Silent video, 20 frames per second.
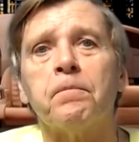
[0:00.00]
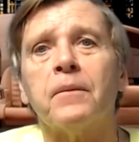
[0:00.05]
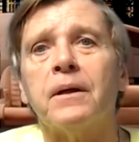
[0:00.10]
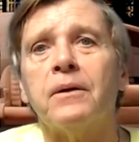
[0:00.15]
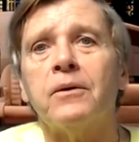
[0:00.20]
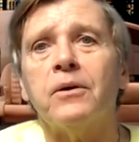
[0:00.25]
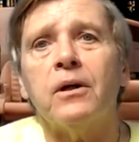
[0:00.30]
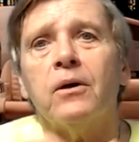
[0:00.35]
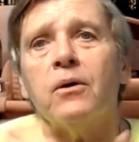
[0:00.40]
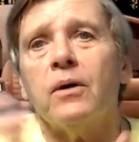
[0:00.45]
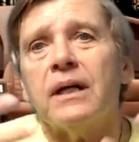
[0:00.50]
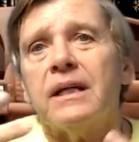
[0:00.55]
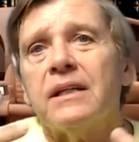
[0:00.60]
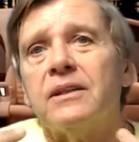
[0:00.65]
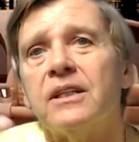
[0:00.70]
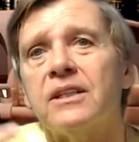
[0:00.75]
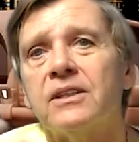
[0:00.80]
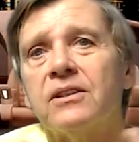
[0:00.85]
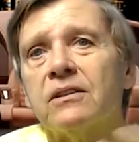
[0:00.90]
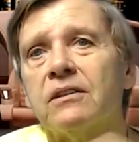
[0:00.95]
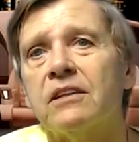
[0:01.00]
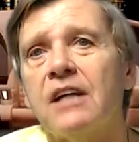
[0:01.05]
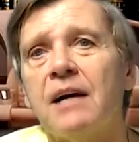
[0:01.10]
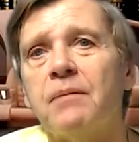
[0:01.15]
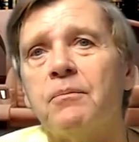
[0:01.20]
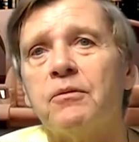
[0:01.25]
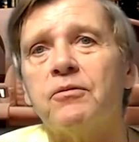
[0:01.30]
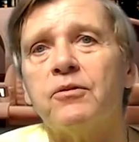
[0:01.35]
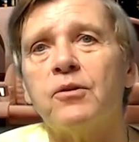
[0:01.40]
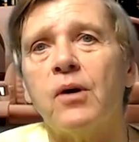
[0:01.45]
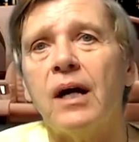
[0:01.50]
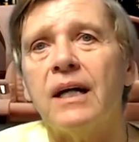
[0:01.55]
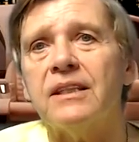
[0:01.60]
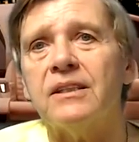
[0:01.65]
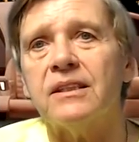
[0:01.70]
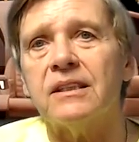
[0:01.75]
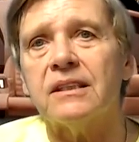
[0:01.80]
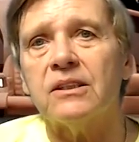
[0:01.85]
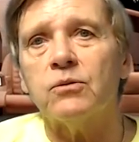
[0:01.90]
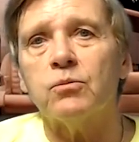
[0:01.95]
in this time of
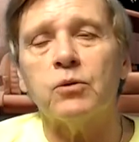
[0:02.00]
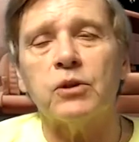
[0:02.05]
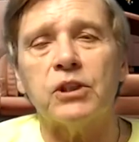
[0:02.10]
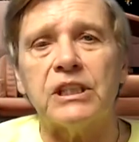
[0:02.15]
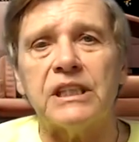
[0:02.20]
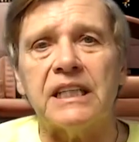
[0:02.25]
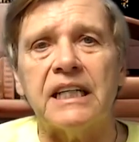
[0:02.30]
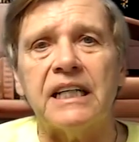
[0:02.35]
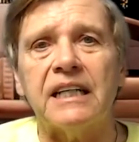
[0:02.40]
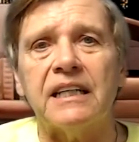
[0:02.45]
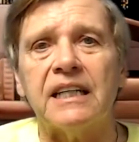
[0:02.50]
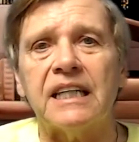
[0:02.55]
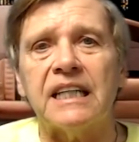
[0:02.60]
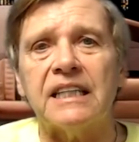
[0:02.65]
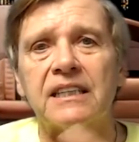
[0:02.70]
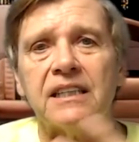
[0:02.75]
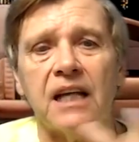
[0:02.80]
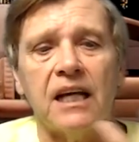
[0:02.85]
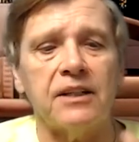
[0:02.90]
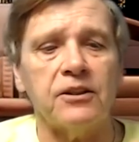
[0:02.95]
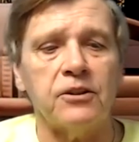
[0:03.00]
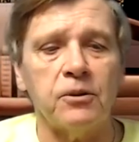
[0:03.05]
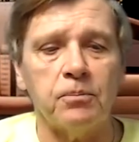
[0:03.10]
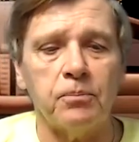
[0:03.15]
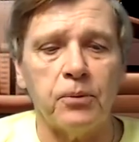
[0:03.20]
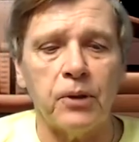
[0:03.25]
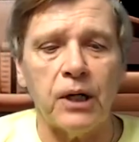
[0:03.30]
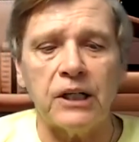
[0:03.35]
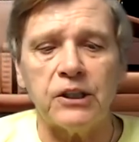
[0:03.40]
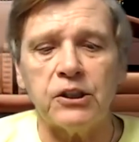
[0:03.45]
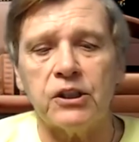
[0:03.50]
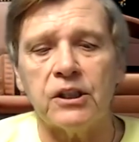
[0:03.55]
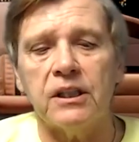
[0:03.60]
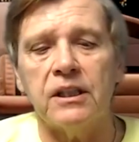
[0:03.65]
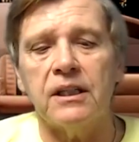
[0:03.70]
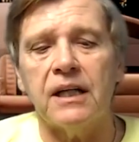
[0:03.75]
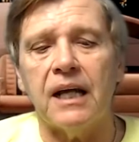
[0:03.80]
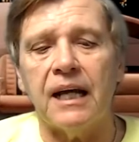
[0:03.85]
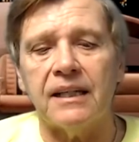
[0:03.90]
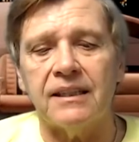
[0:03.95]
crisis, we're seeing things like
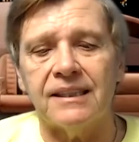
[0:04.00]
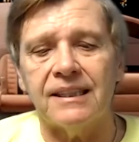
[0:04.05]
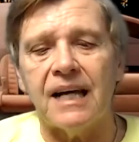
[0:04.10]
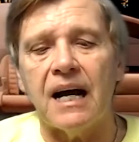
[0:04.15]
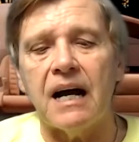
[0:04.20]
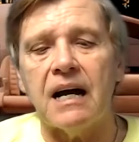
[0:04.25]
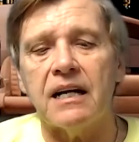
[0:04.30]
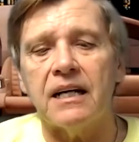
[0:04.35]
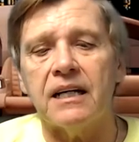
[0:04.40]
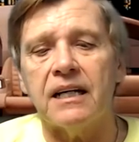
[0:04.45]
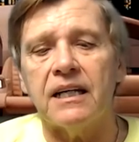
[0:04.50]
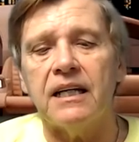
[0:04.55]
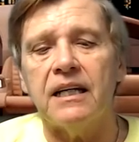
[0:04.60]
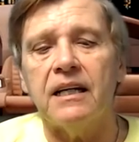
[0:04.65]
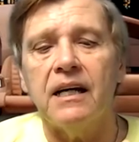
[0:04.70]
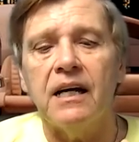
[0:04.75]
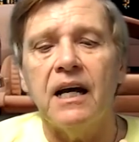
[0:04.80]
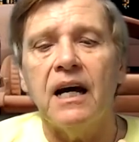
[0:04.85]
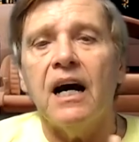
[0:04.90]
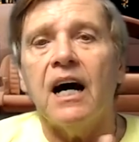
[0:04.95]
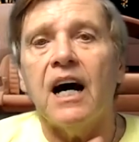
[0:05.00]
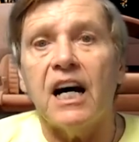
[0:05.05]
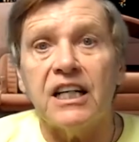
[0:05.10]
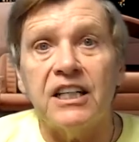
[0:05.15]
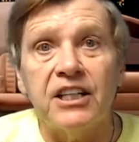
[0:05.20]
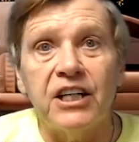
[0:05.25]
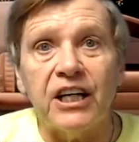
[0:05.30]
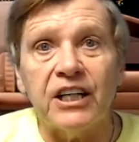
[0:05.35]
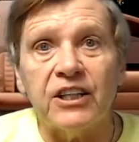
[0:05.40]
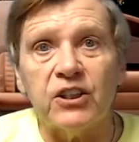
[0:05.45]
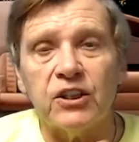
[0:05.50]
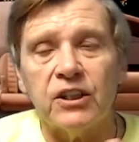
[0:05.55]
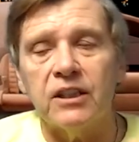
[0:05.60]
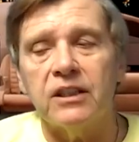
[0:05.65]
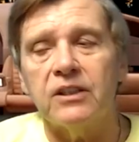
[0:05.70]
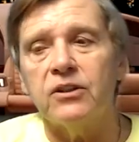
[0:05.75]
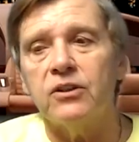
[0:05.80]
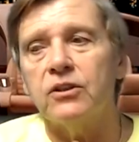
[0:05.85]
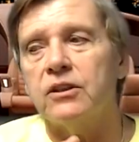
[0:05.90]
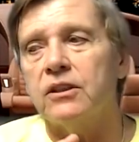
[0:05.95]
depression, anxiety,
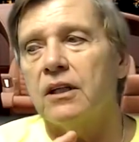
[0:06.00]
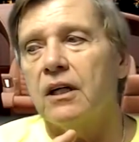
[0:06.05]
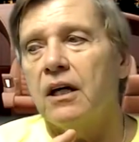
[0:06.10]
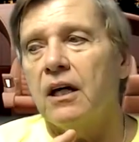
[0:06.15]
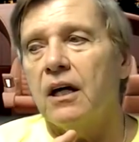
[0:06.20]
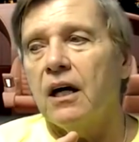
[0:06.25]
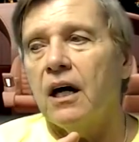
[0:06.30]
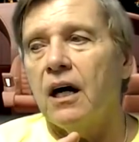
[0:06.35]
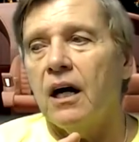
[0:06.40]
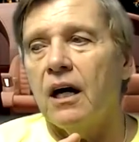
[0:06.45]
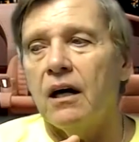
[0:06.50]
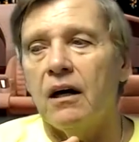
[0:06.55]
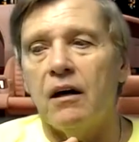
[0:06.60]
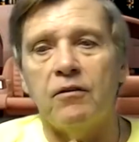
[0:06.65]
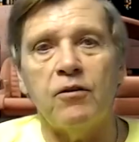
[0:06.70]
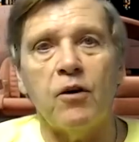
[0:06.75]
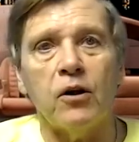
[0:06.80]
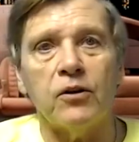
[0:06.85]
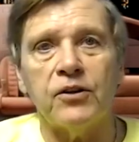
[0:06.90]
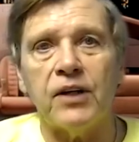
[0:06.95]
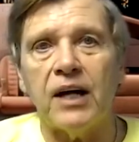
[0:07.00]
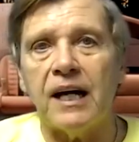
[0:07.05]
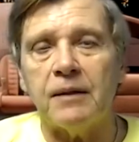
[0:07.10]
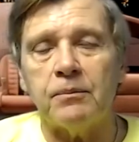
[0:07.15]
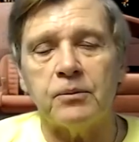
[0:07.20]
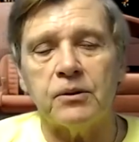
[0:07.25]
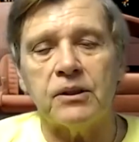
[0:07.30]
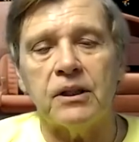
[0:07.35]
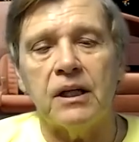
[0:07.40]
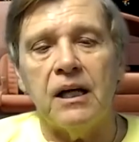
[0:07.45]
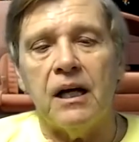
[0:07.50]
addictions of all types.